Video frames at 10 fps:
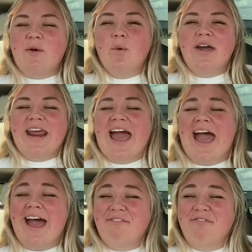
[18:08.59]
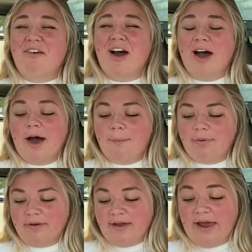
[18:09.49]
would F up
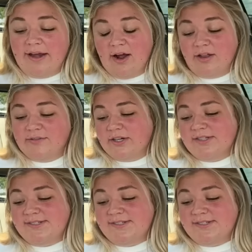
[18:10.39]
an Olive Garden